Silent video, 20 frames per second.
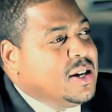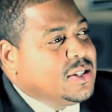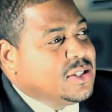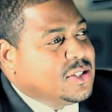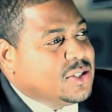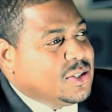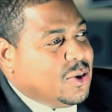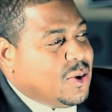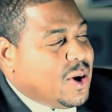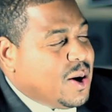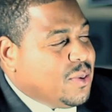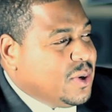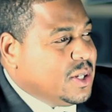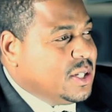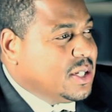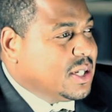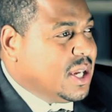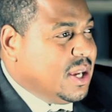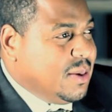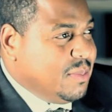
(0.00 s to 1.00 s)
so I
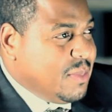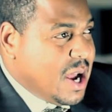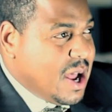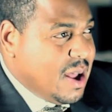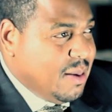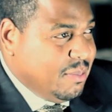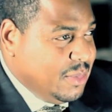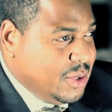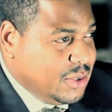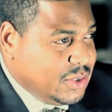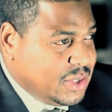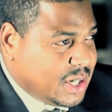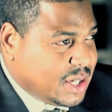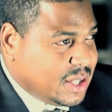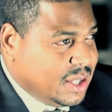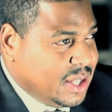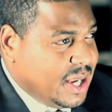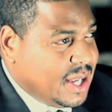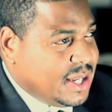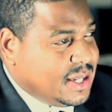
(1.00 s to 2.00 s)
wanted to keep mine
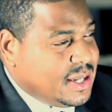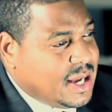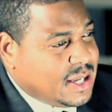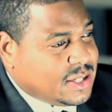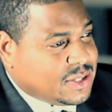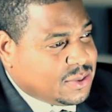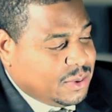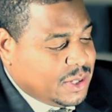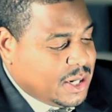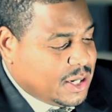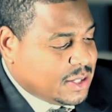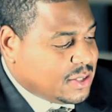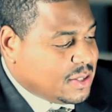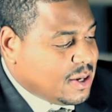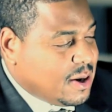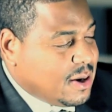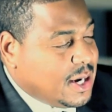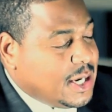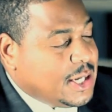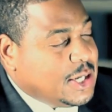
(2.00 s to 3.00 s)
musically, and that's when I started